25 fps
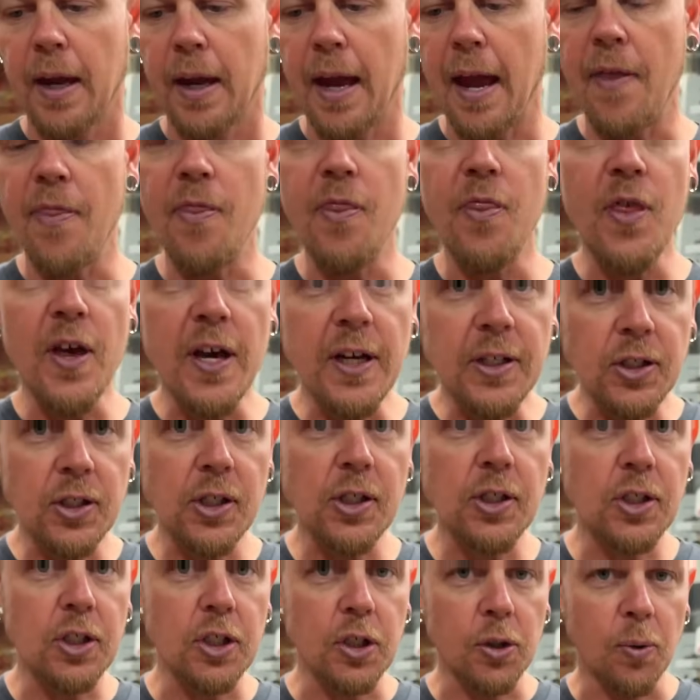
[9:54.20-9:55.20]
And this
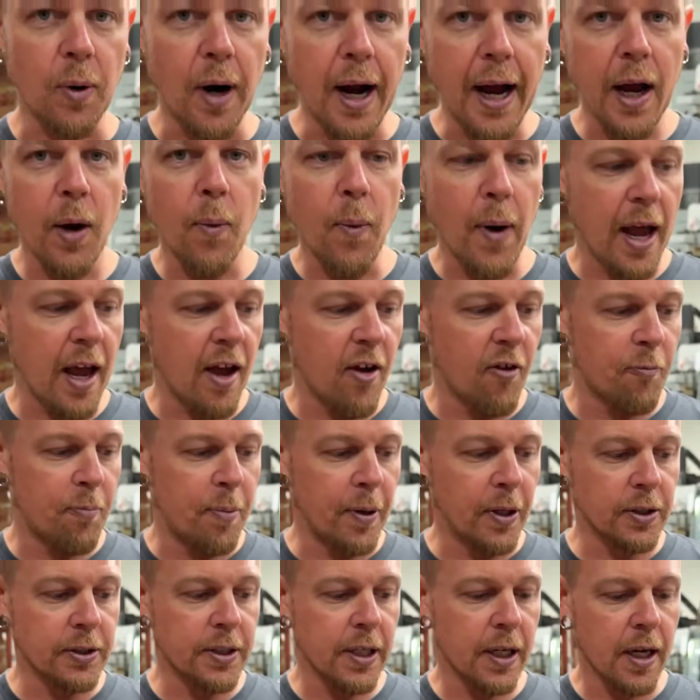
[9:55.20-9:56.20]
is the right way of
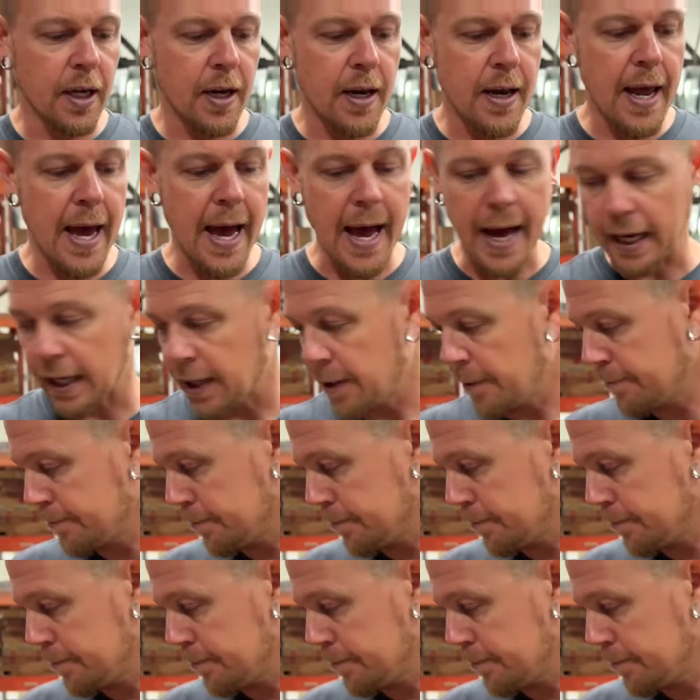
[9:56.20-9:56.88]
building a neck.